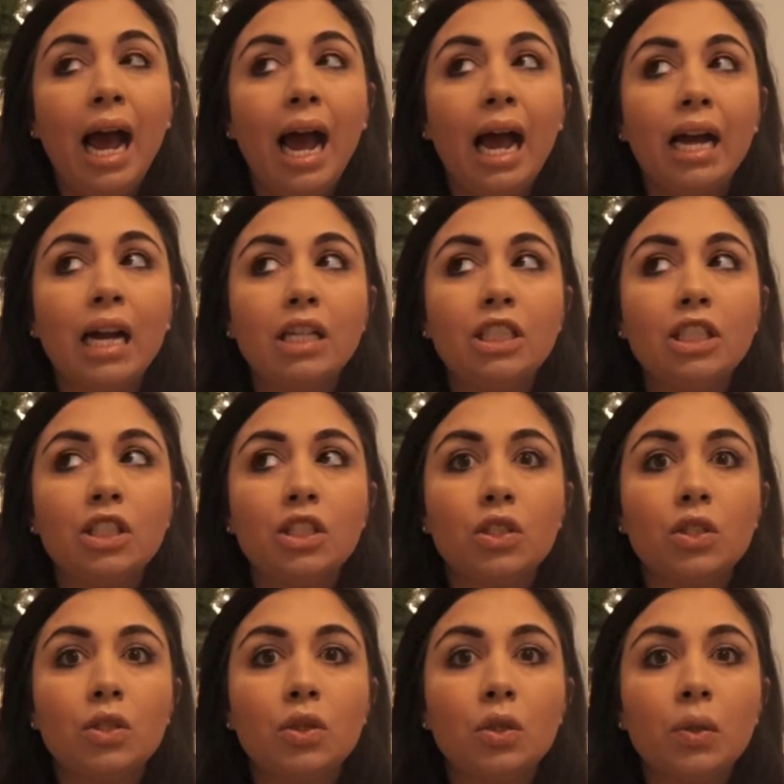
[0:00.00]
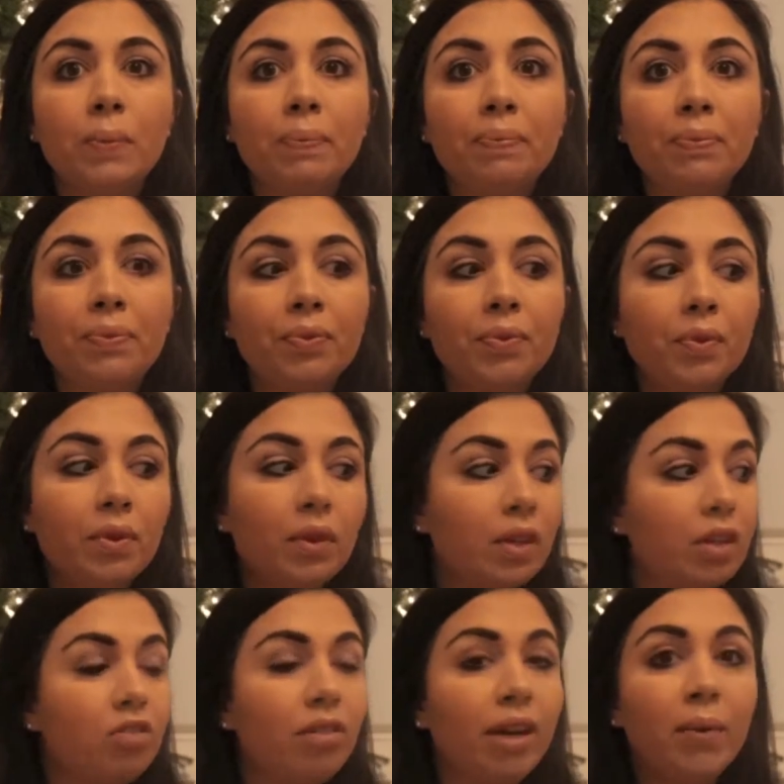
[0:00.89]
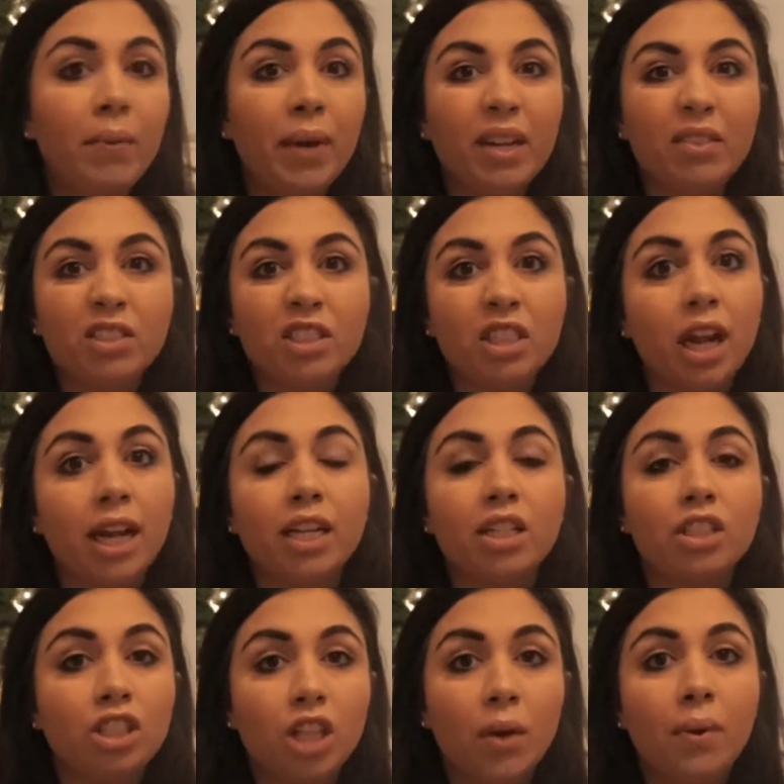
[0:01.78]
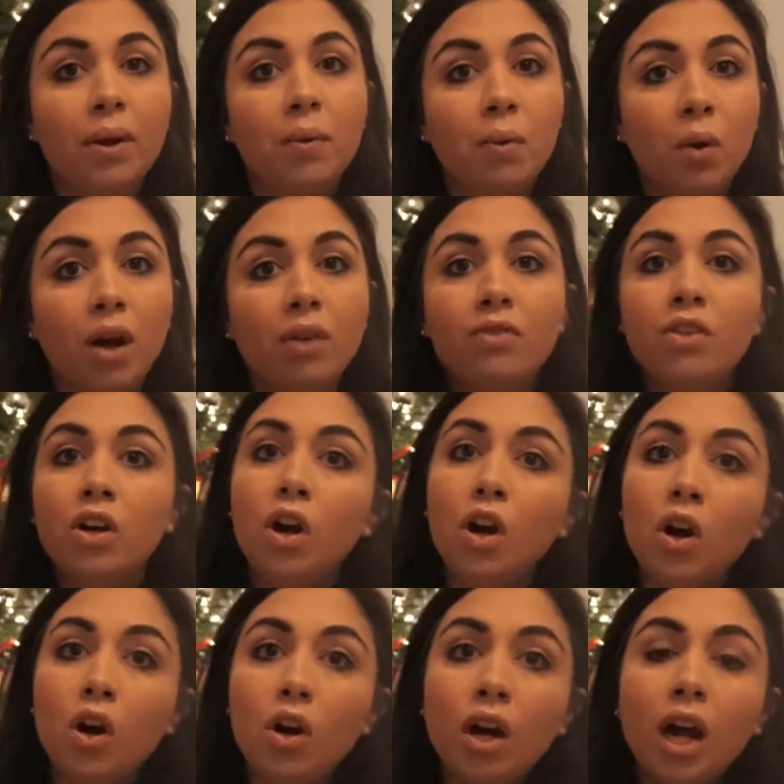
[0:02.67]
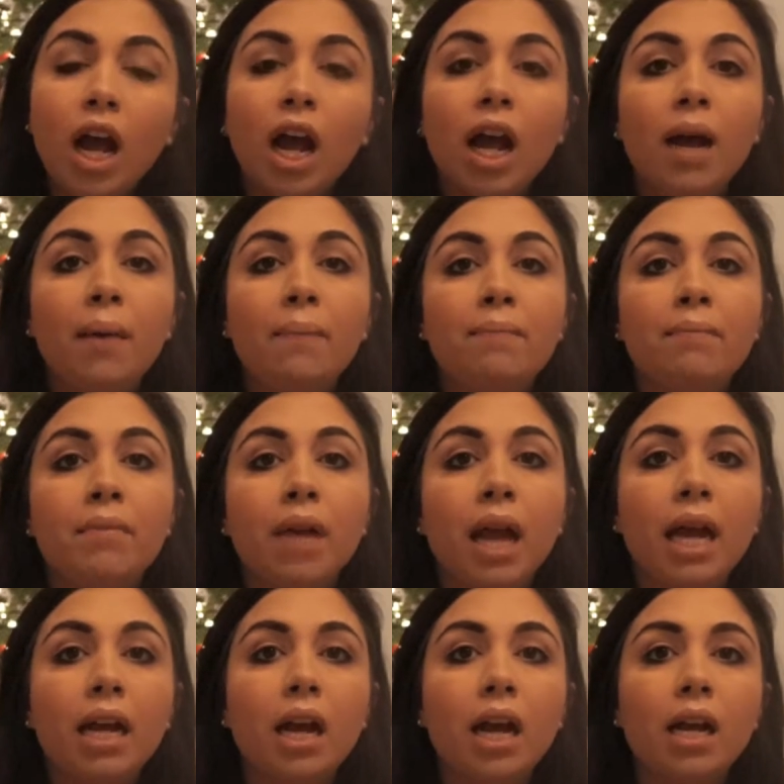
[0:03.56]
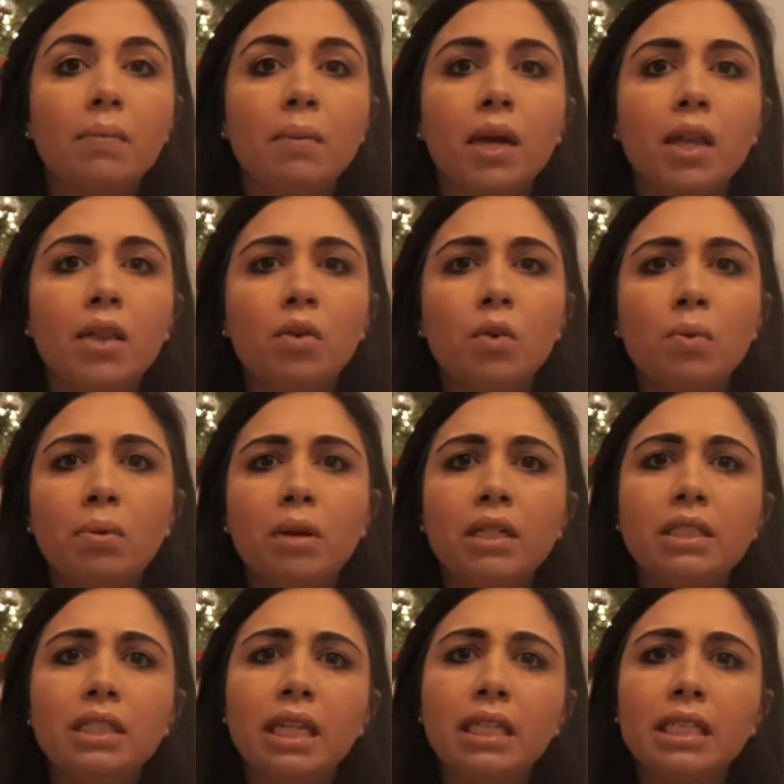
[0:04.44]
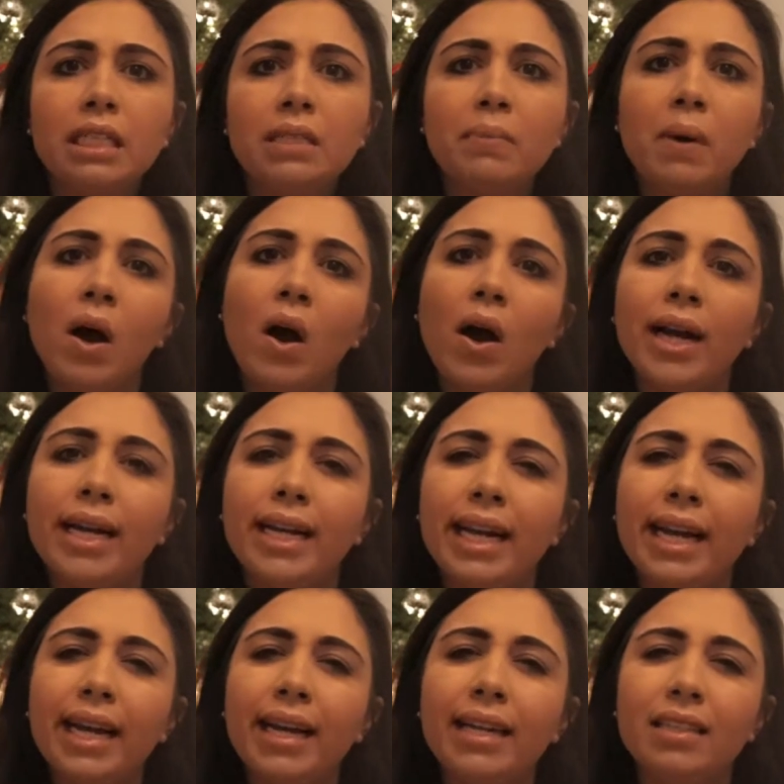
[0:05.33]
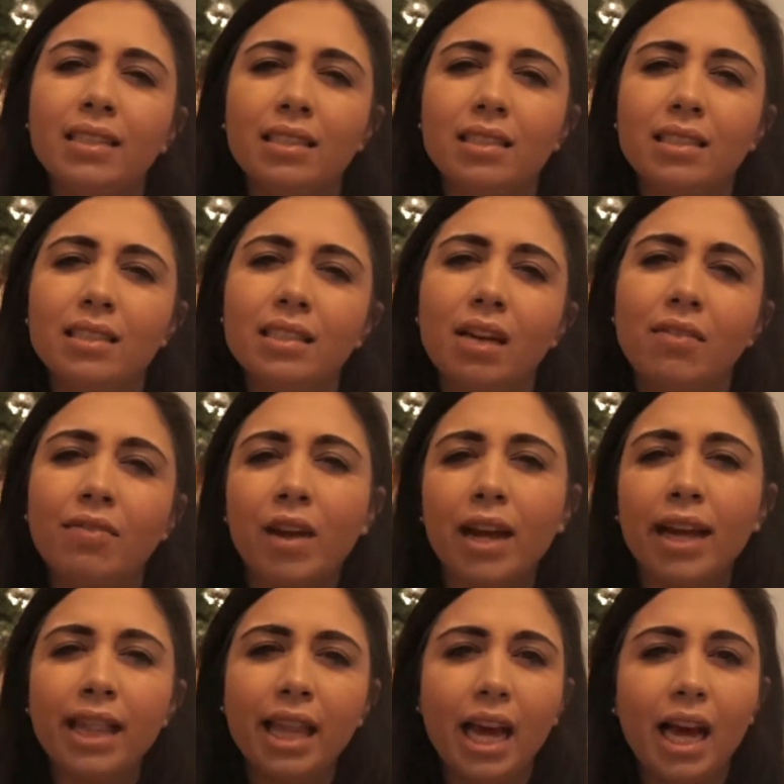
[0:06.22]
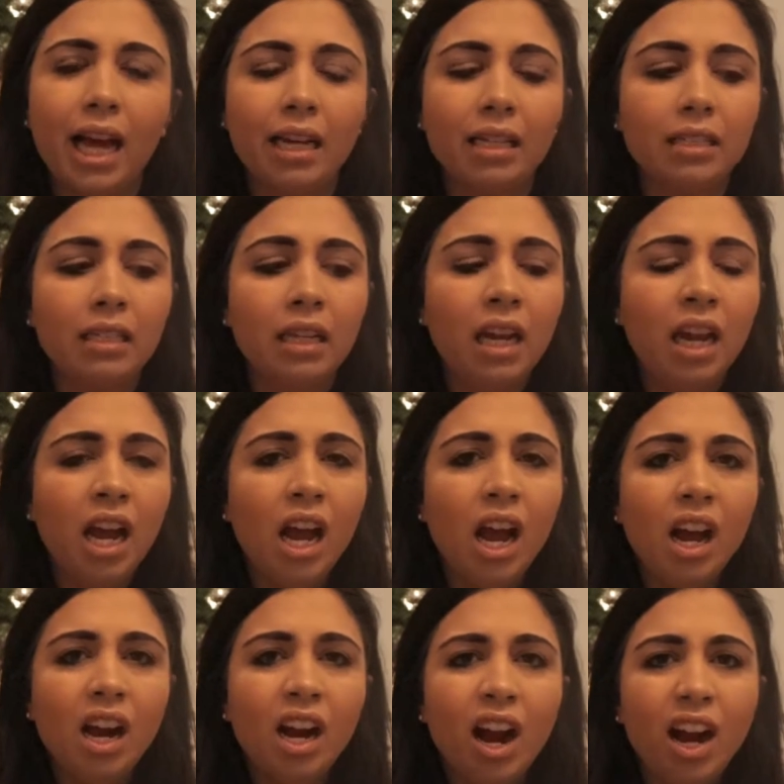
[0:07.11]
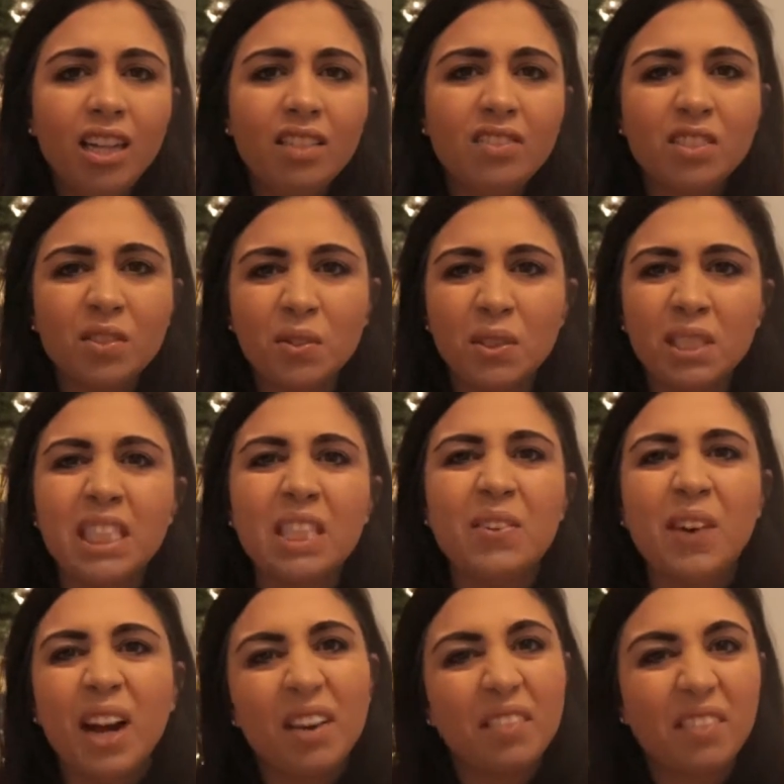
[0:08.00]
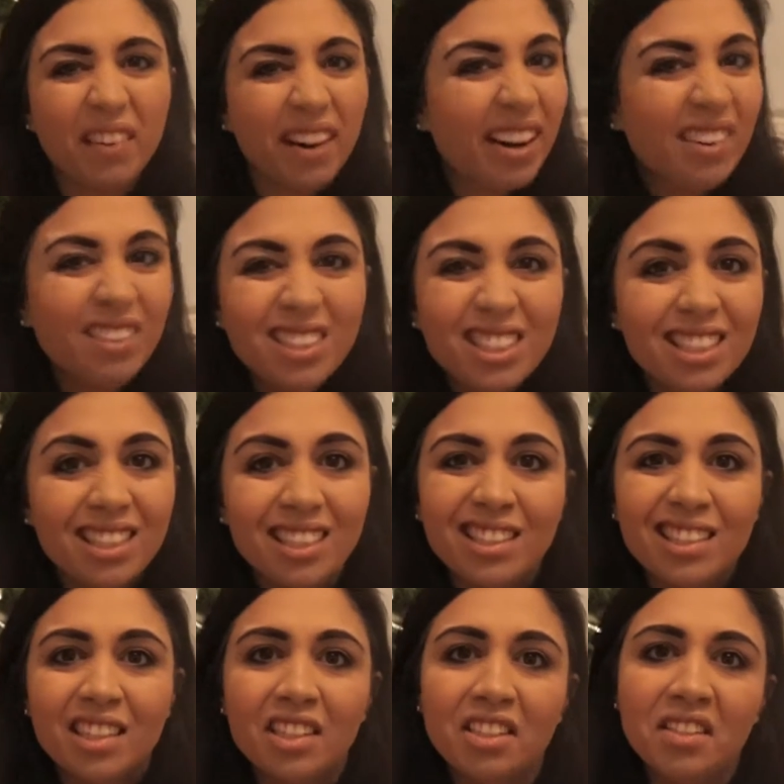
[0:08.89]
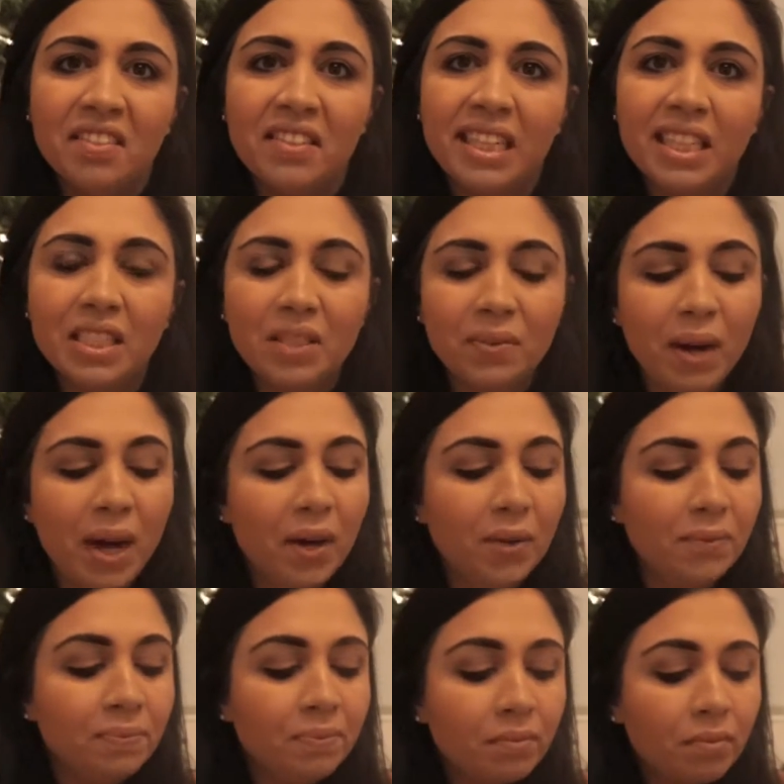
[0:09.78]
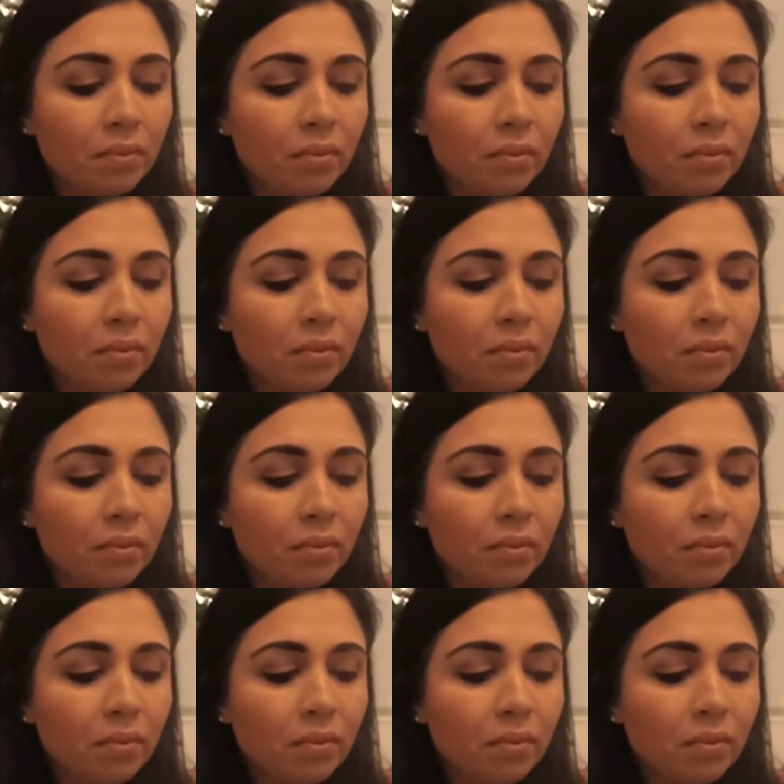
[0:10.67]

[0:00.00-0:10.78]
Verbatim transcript: And I just thought great way of like showing what I've got um, and like my thought processes behind it and stuff like that and kind of just want to see what everyone else is doing as well.